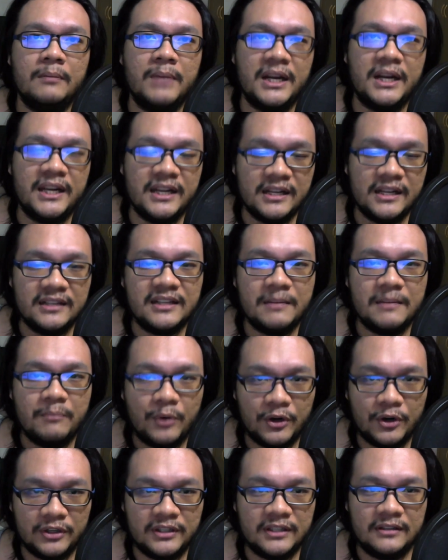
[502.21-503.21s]
But it is
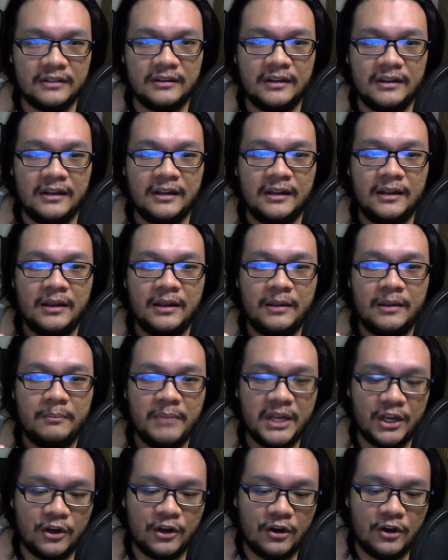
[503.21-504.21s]
important
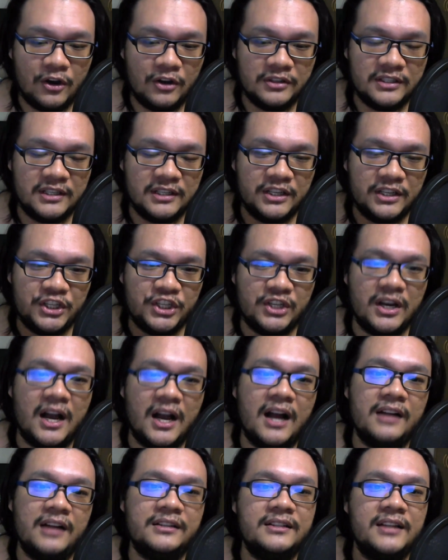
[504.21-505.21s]
because
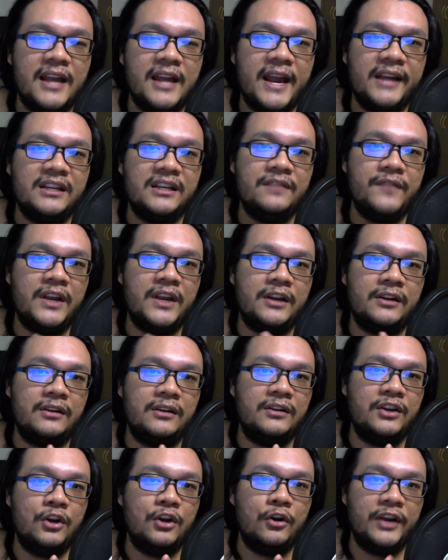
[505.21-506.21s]
shards
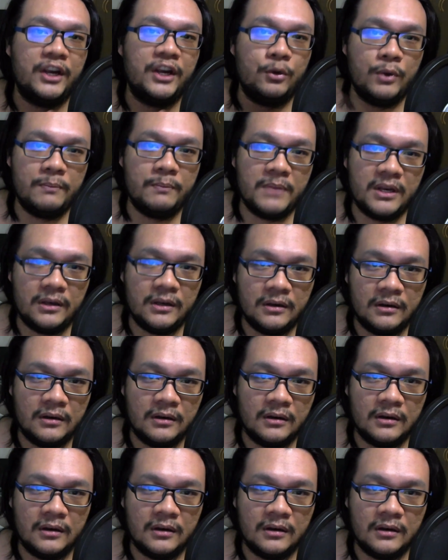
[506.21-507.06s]
activate your equipment